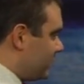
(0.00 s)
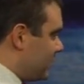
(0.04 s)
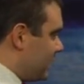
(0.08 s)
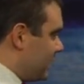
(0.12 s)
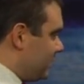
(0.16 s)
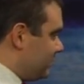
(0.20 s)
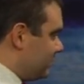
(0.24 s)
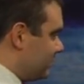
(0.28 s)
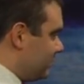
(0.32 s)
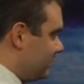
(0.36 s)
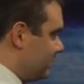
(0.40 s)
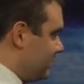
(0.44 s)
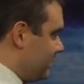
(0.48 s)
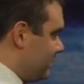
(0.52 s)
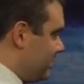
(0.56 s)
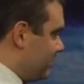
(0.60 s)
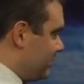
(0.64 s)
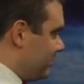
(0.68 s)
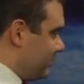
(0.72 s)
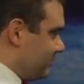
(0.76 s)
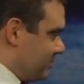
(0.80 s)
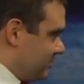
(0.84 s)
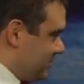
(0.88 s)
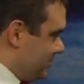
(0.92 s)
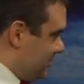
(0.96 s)
I don't, you
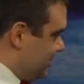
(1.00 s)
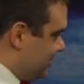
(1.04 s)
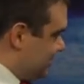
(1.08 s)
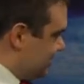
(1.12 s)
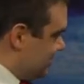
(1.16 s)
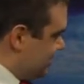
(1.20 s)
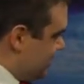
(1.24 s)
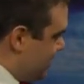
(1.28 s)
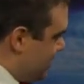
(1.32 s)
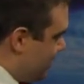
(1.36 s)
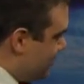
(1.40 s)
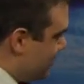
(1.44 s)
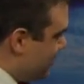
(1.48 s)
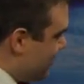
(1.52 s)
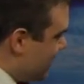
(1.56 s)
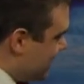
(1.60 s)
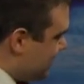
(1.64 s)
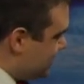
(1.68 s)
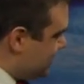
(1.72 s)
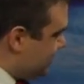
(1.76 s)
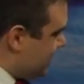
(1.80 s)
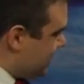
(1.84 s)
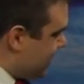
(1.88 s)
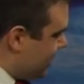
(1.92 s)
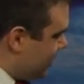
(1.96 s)
know, it's just
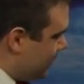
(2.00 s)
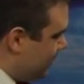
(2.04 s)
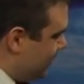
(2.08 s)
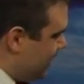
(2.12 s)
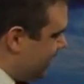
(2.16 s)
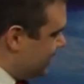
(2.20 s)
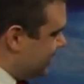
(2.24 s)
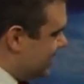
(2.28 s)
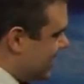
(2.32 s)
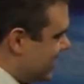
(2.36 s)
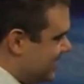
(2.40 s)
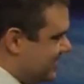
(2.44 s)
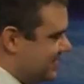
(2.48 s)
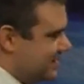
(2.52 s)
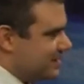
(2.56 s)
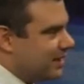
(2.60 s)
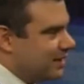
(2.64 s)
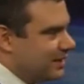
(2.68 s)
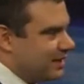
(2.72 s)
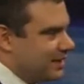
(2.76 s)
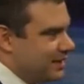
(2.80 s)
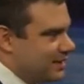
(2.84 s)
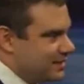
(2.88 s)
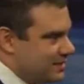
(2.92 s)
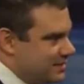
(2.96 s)
amazing how big that
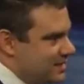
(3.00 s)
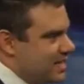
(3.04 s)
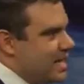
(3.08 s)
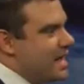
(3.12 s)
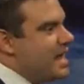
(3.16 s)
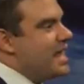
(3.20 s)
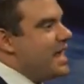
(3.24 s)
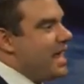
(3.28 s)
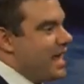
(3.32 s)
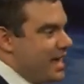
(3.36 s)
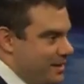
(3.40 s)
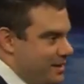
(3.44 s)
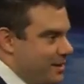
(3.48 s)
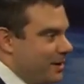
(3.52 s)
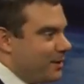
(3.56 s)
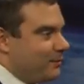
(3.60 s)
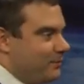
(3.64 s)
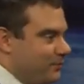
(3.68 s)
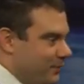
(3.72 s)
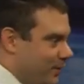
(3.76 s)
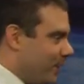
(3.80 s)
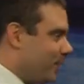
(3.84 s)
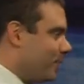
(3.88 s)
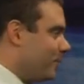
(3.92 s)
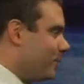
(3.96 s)
duck is and how
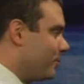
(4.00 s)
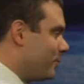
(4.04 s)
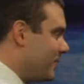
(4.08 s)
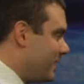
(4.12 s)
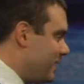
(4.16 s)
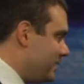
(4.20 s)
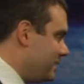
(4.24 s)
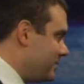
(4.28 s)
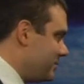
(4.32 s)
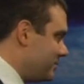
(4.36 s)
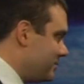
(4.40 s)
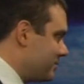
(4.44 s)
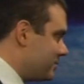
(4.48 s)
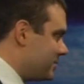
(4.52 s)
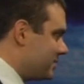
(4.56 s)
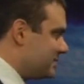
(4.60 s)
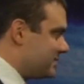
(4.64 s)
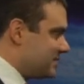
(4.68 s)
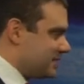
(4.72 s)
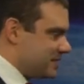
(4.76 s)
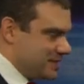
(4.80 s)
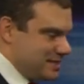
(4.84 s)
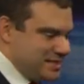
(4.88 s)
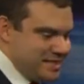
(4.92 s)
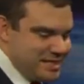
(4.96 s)
far away you can
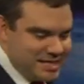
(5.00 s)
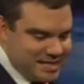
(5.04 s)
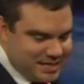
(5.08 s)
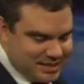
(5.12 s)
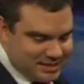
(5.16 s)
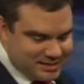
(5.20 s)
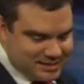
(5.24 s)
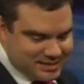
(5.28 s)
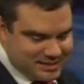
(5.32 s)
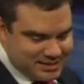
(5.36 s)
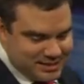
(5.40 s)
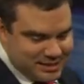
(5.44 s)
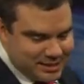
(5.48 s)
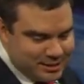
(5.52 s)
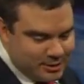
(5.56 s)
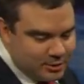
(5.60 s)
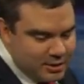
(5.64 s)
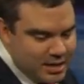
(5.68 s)
see it. So